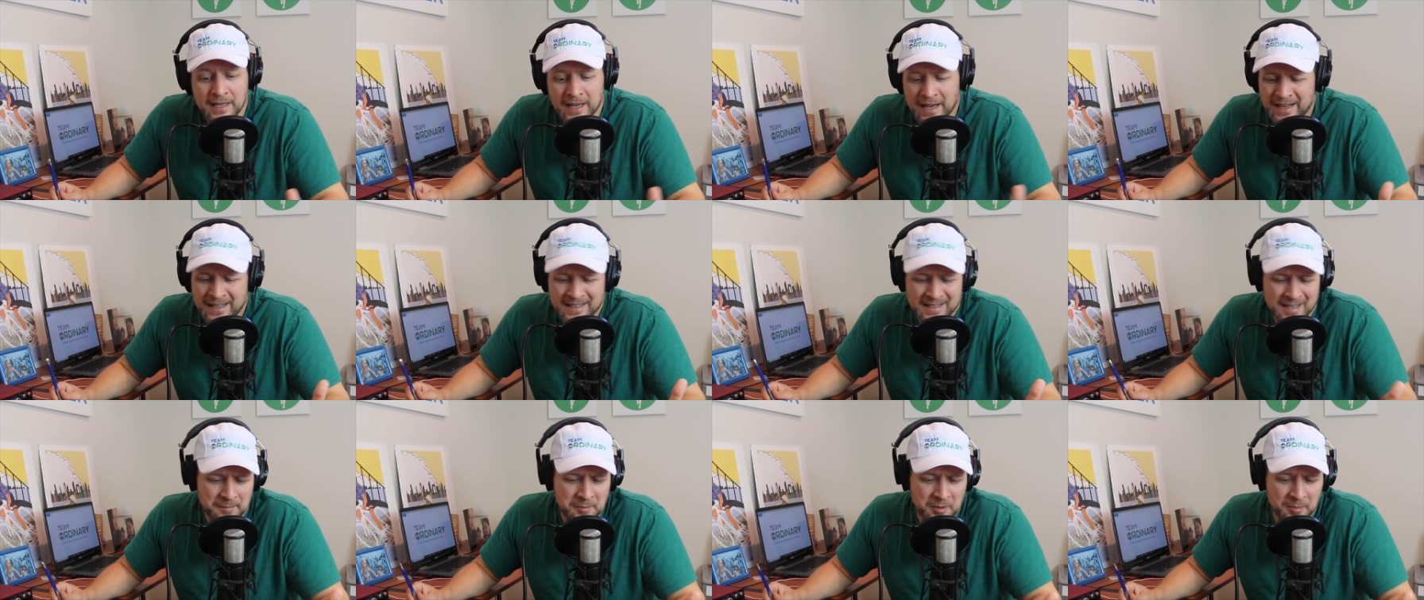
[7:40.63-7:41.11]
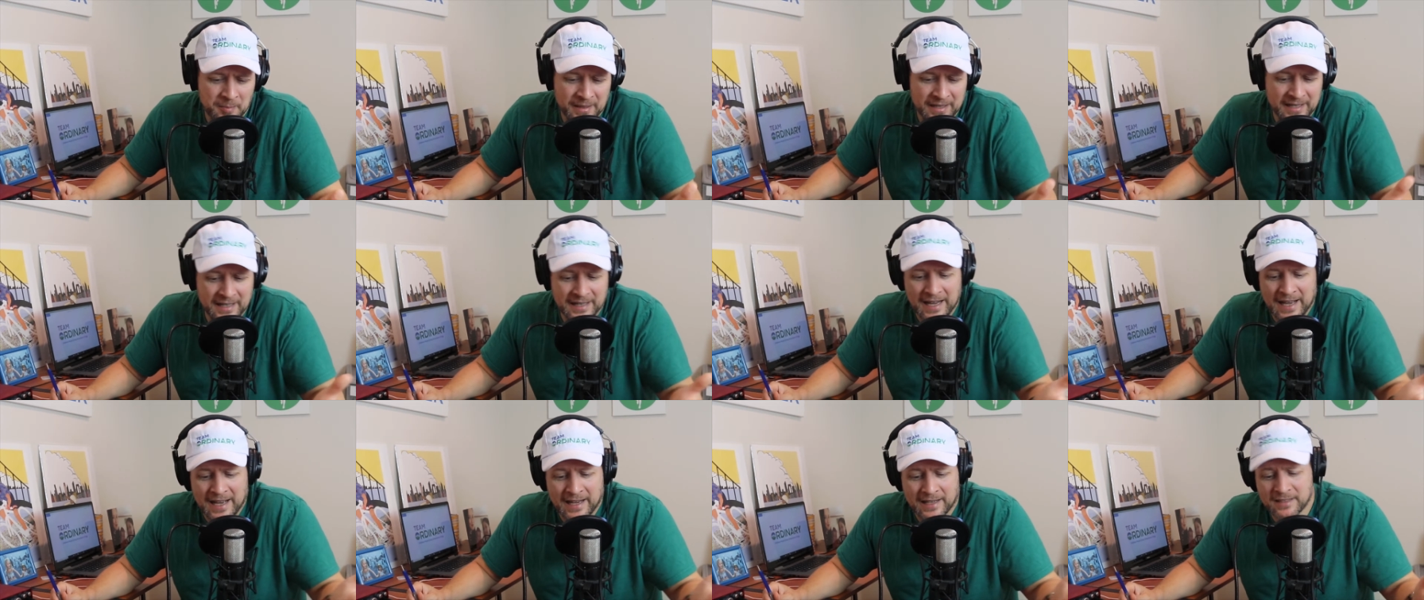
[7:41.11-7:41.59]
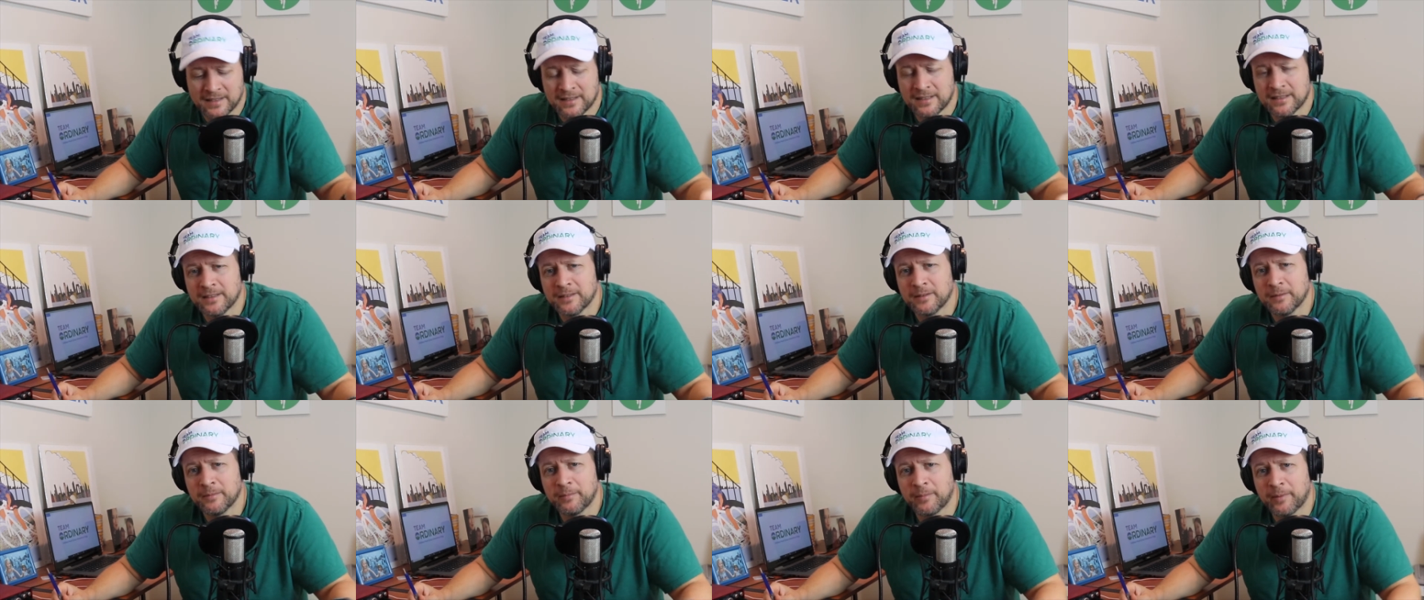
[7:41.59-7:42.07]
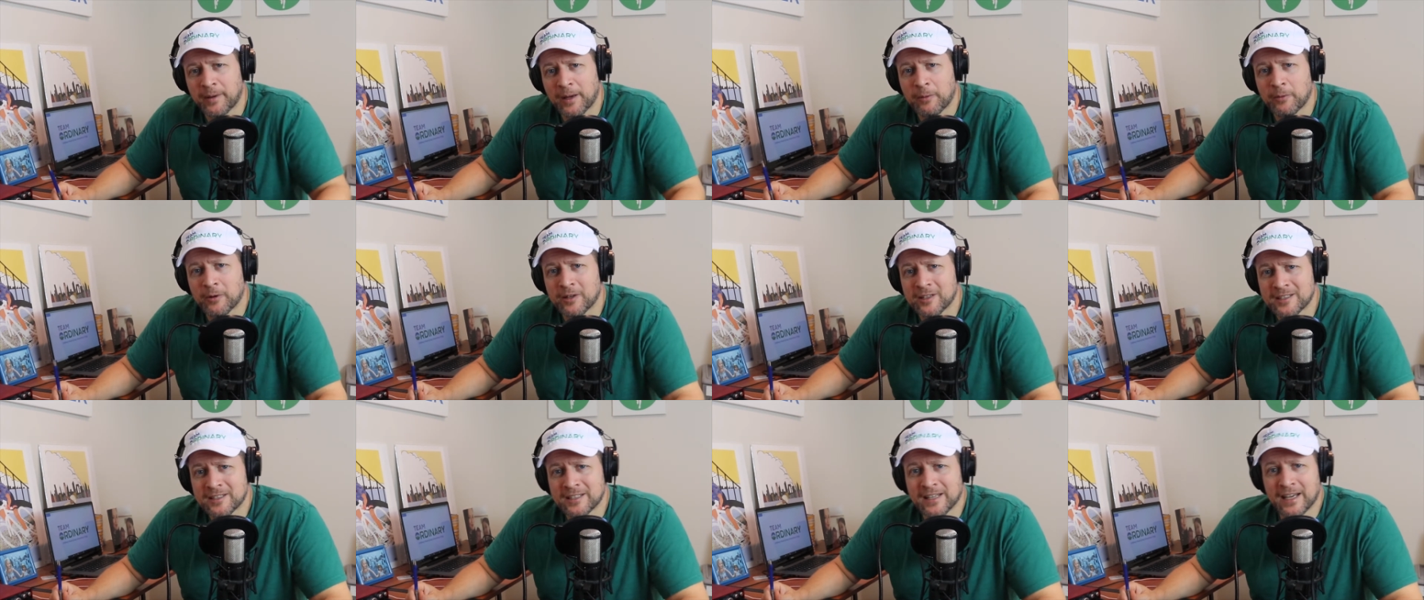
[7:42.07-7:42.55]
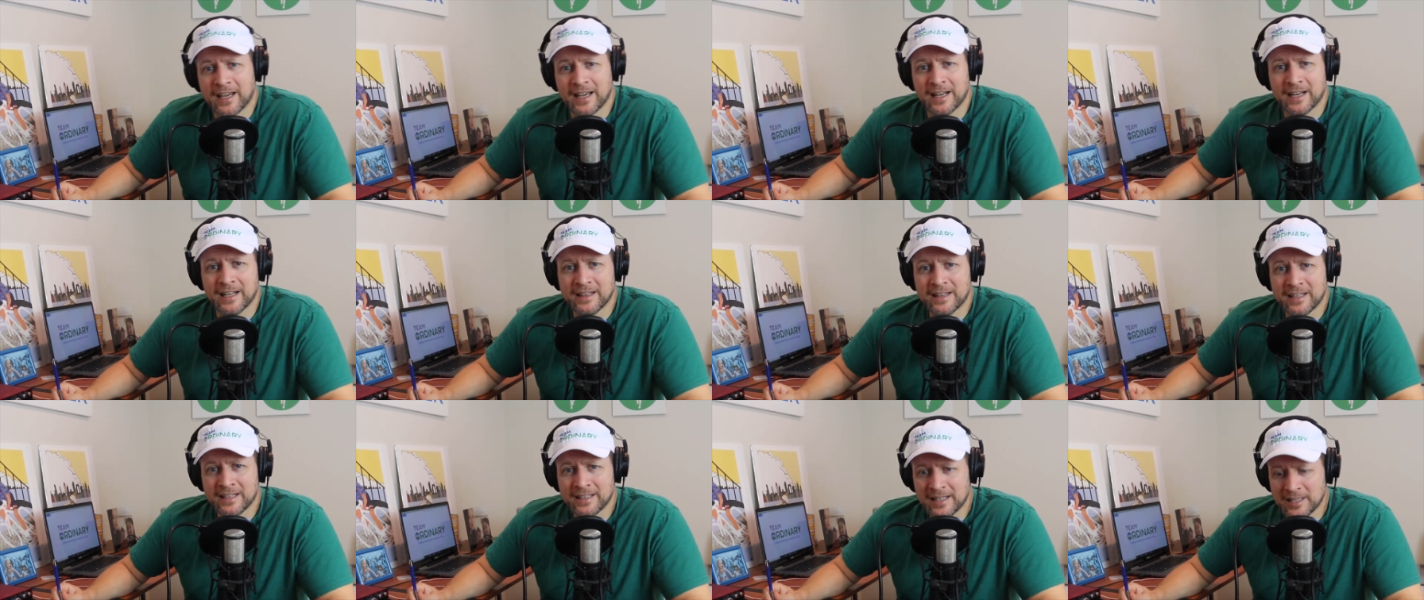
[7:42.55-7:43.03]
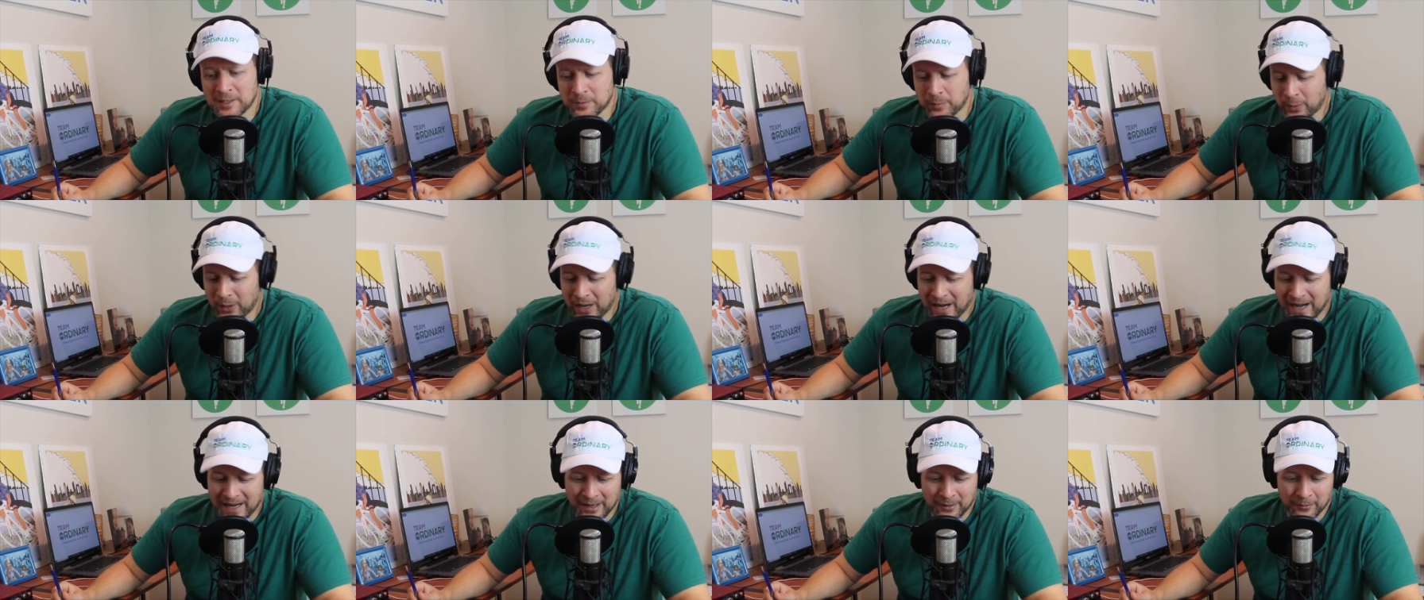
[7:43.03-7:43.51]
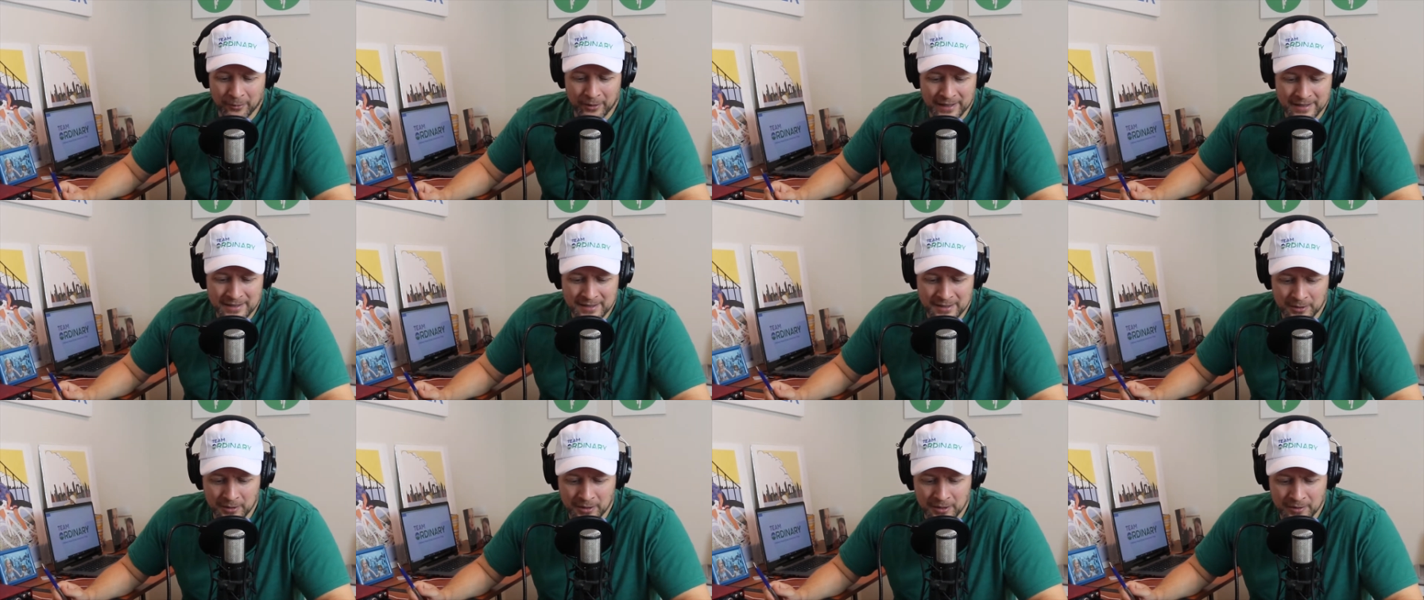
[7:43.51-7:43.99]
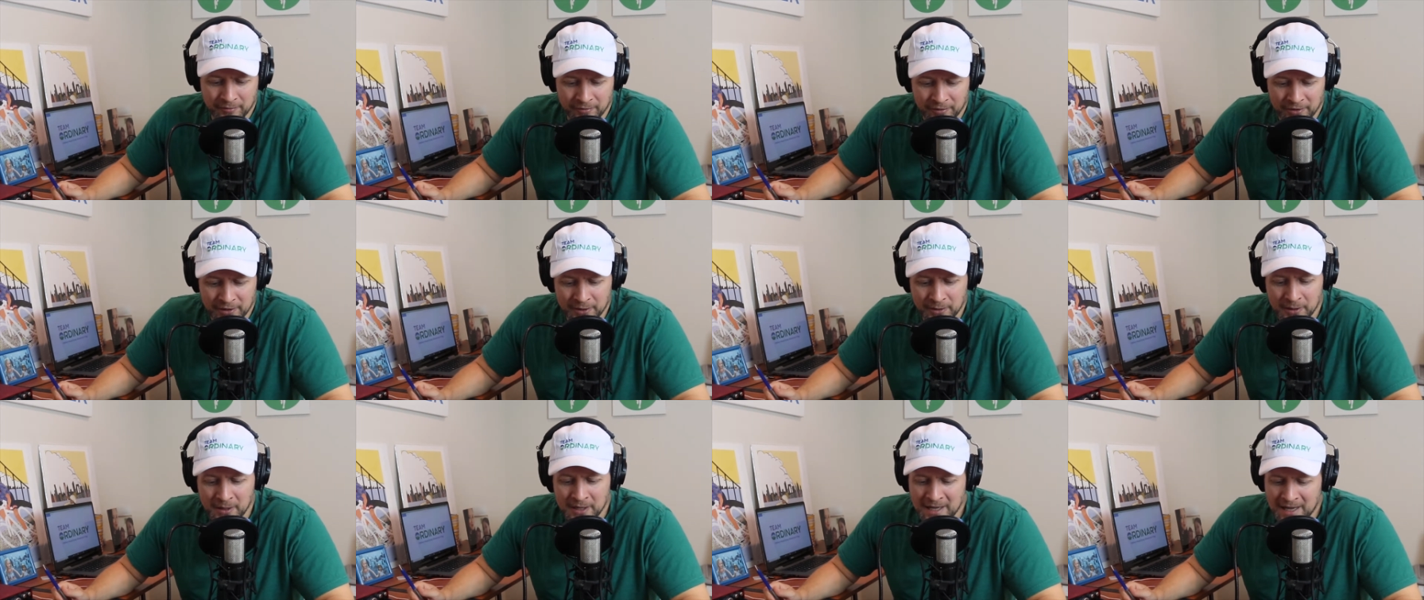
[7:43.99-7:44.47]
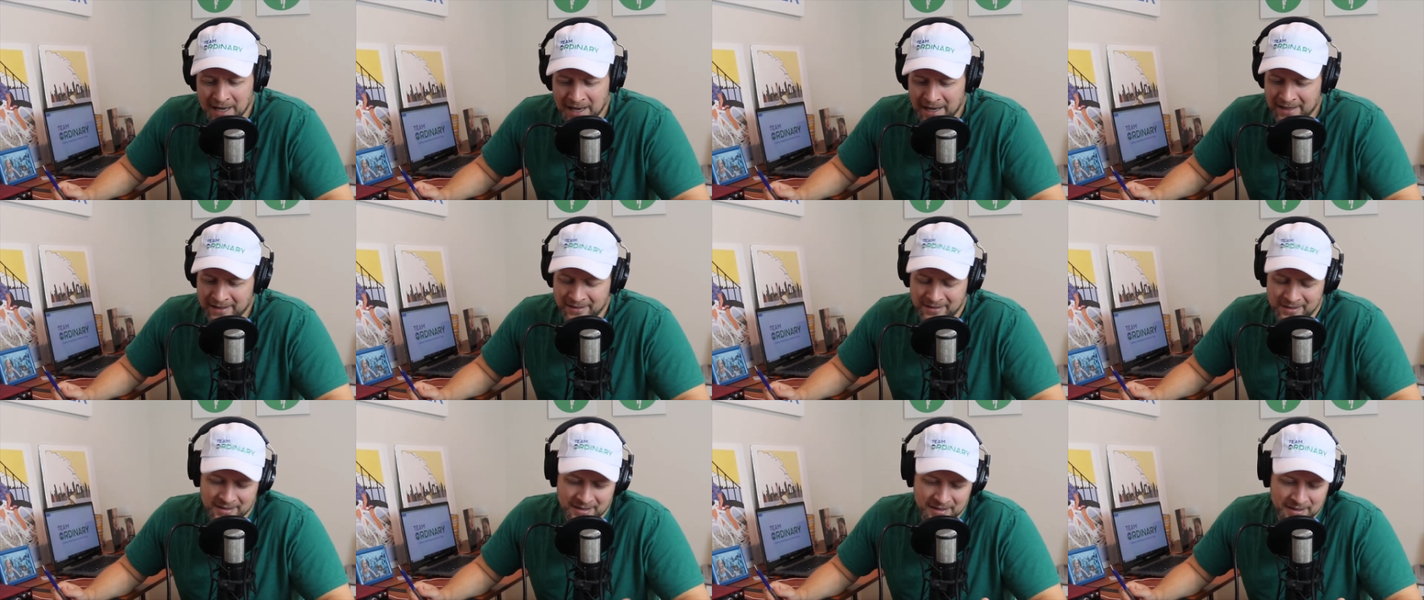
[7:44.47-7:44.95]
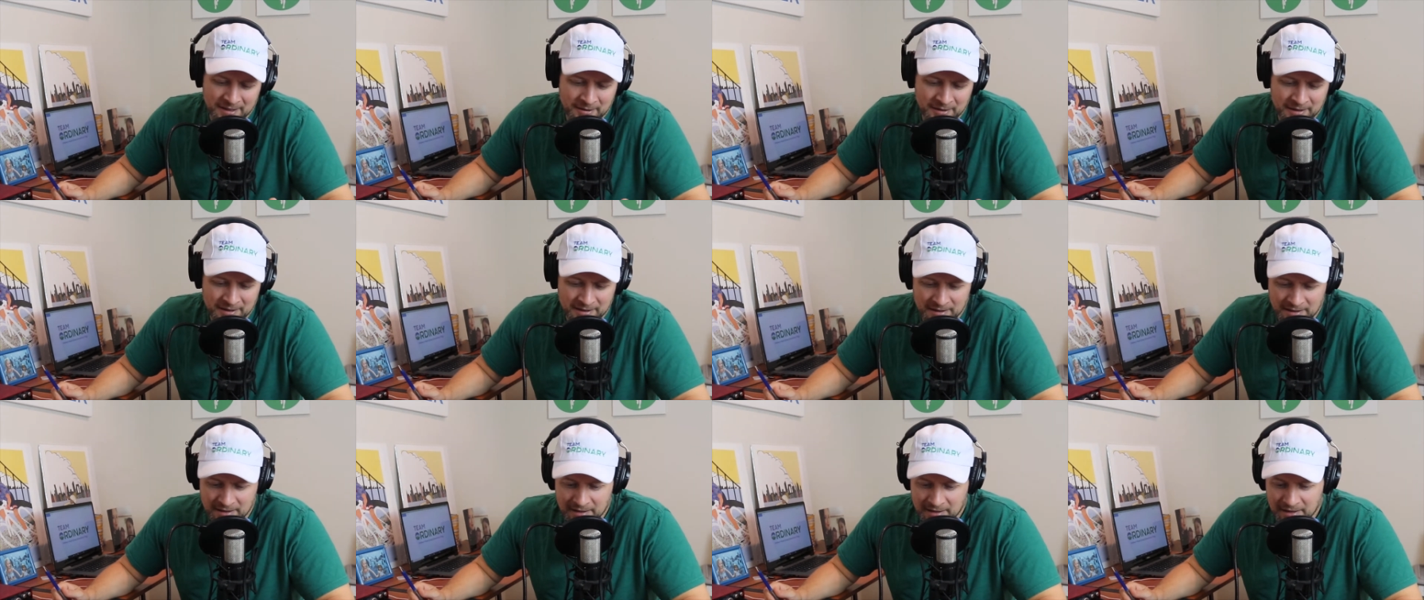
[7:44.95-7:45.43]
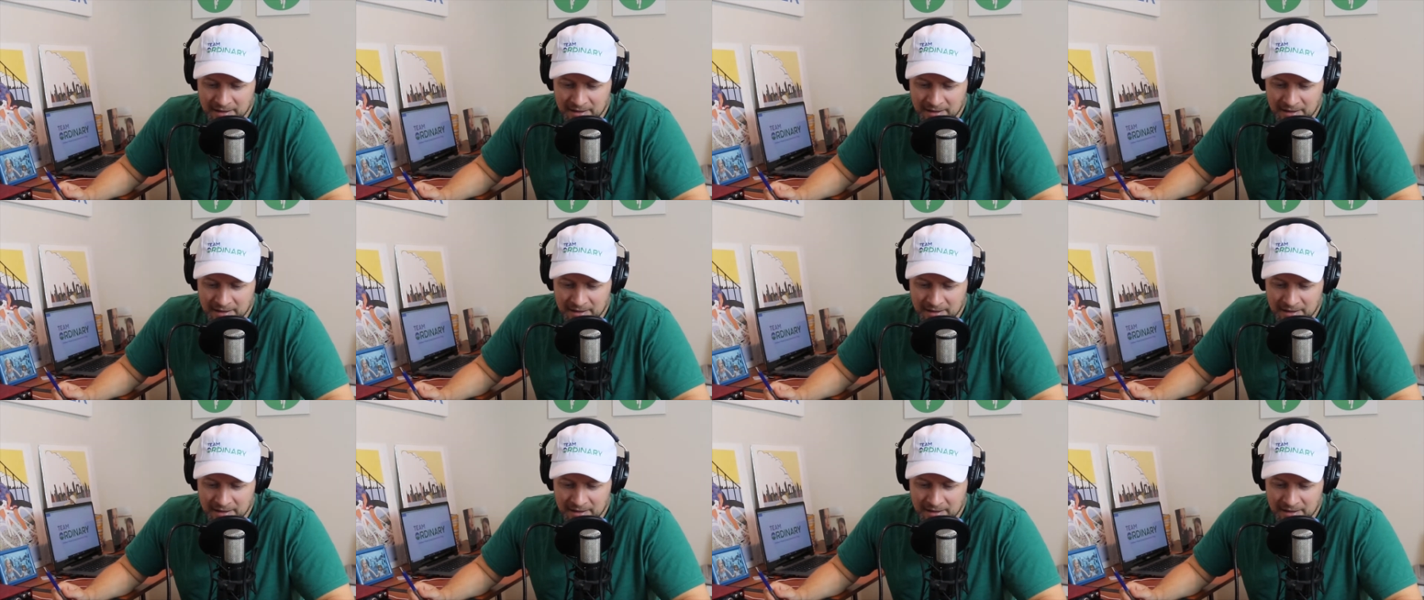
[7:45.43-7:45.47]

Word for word: anytime you beat an ex by 1 second, I think that's bragging rights. So good for you. And look, you know what?